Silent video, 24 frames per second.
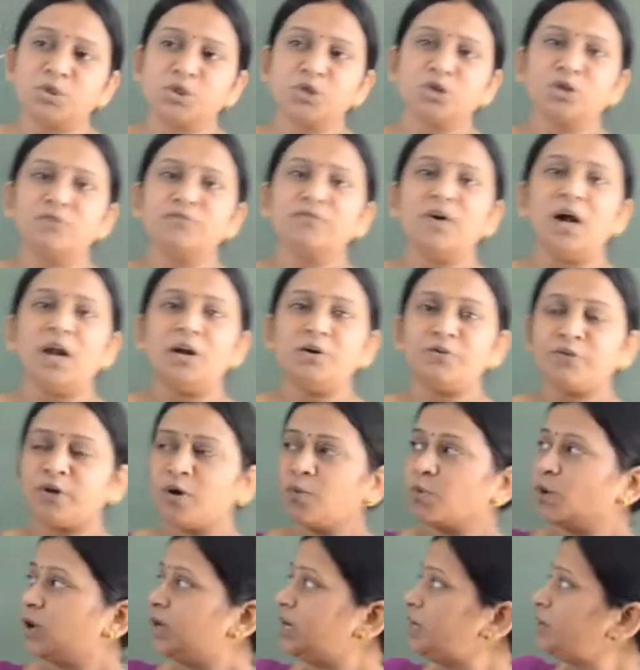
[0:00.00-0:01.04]
of
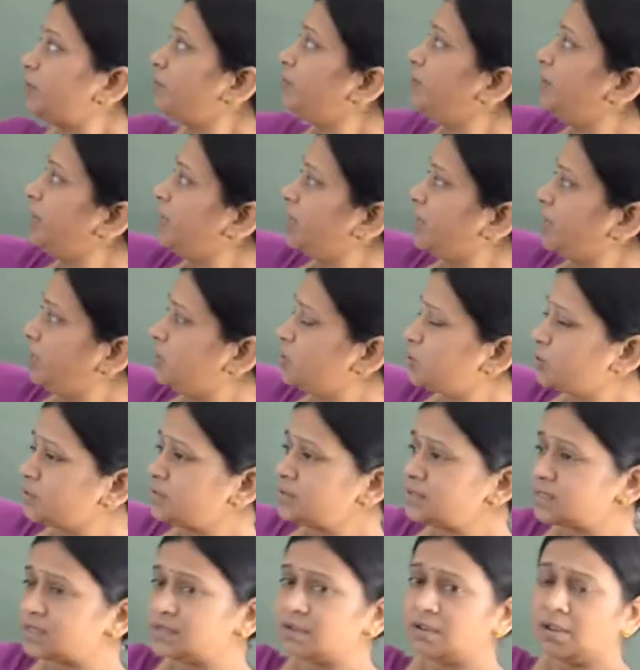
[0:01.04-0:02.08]
ultraviolet
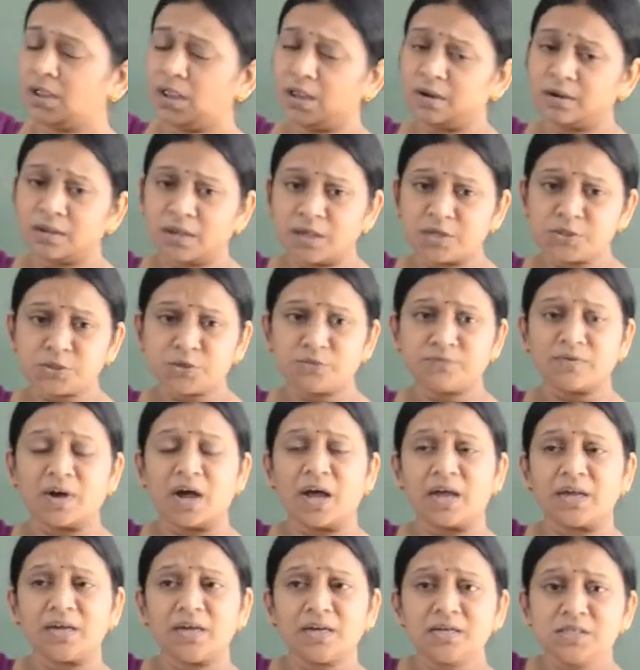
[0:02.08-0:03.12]
radiations. In case of
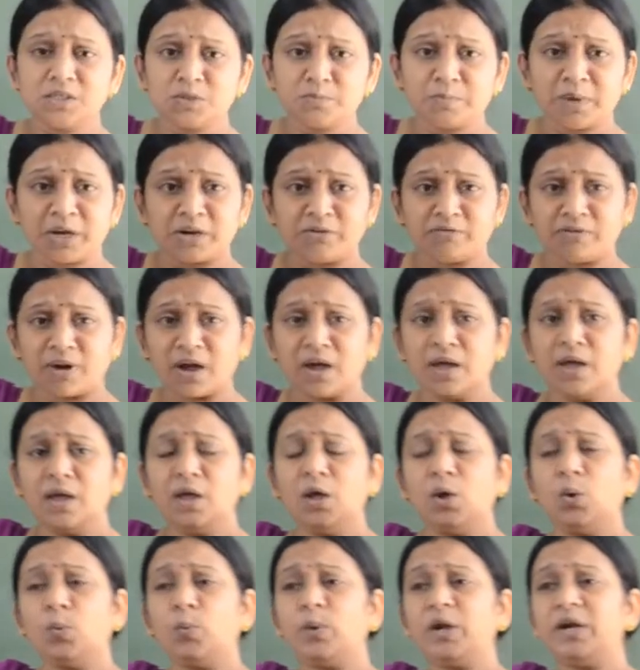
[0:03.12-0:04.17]
IR spectra,
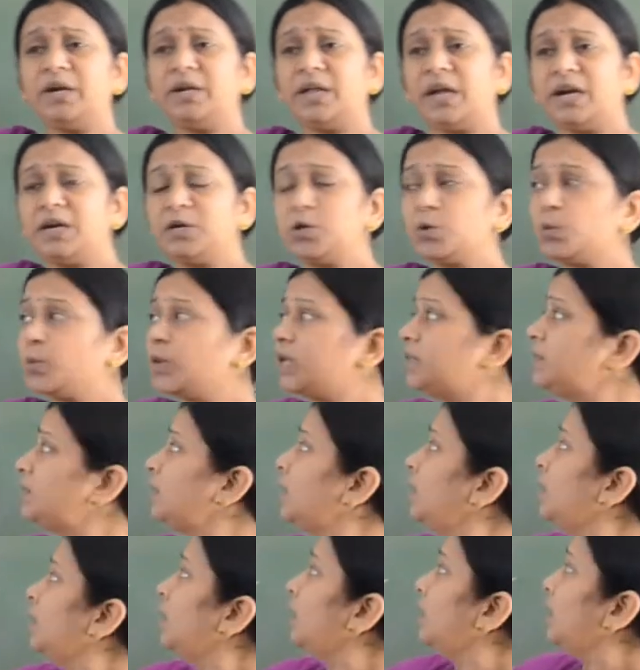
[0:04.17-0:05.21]
we dealt with
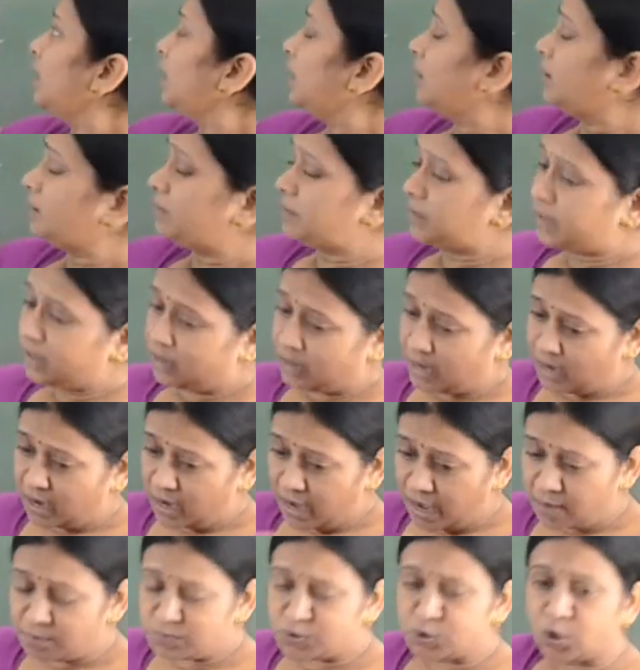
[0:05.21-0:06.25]

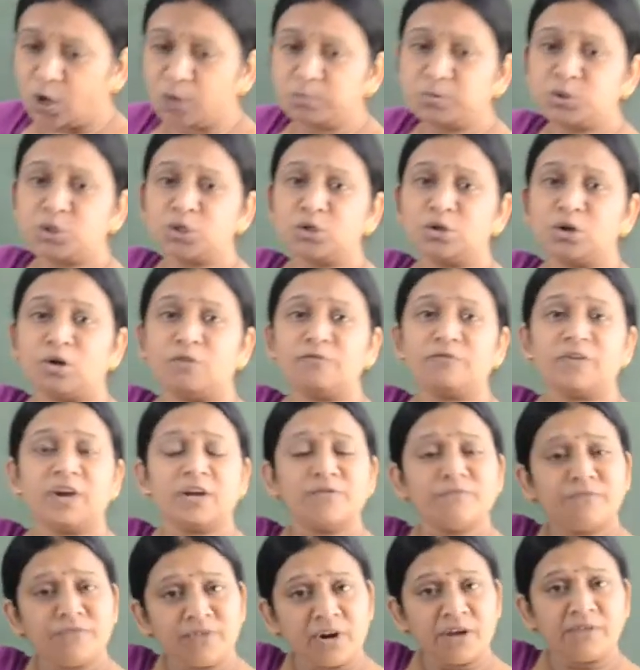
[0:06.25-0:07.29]
absorption of
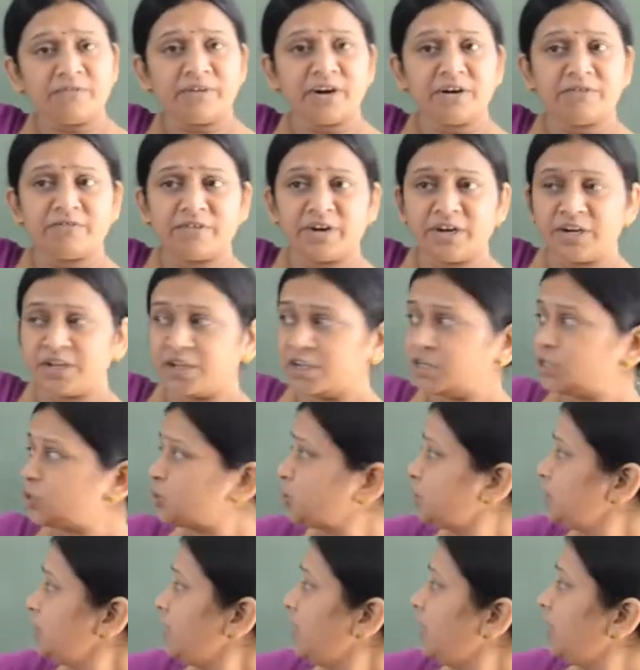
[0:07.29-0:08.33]
infrared
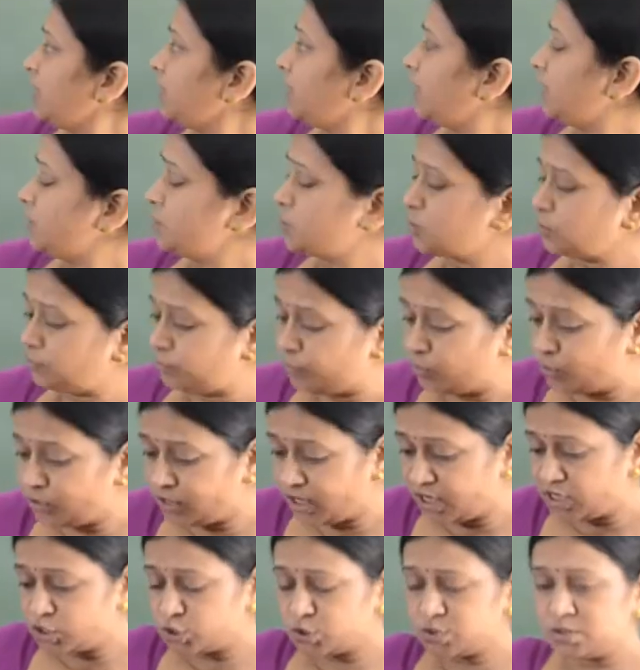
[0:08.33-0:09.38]
radiation. In case of
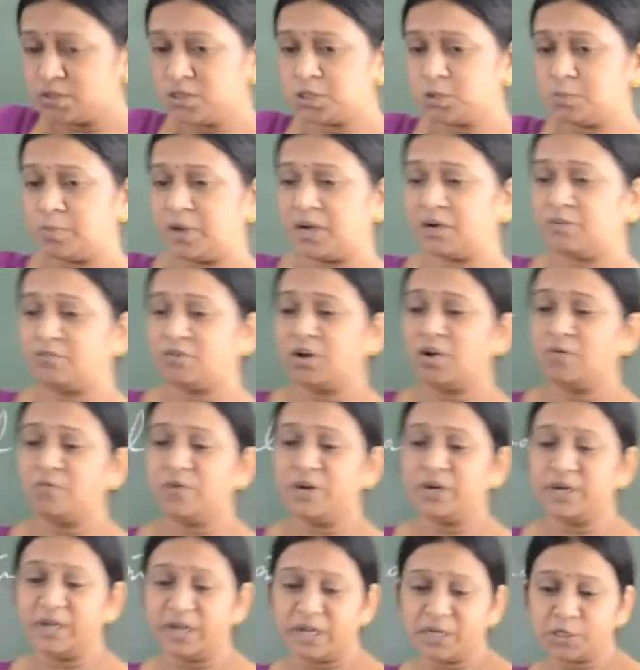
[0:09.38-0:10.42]
rotational spectra,
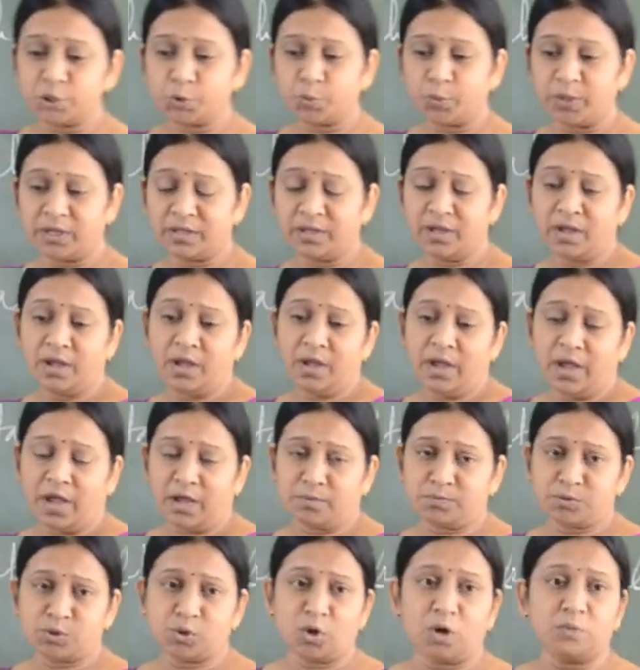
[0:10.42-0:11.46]
we dealt with
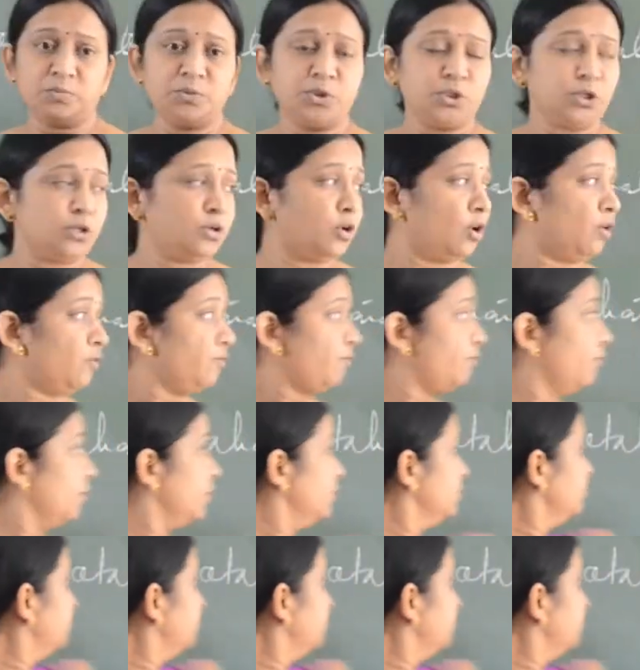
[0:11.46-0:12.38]
absorption of